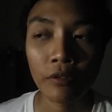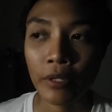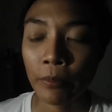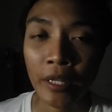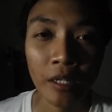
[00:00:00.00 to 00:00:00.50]

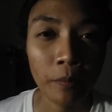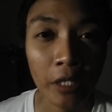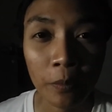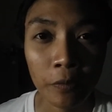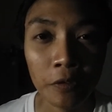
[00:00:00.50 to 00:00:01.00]
when meeting
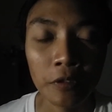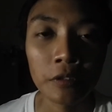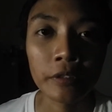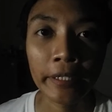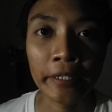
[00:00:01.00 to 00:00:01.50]

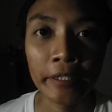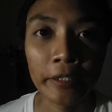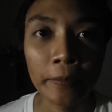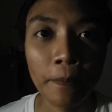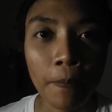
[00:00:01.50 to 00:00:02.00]
people,
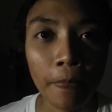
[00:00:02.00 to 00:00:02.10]
and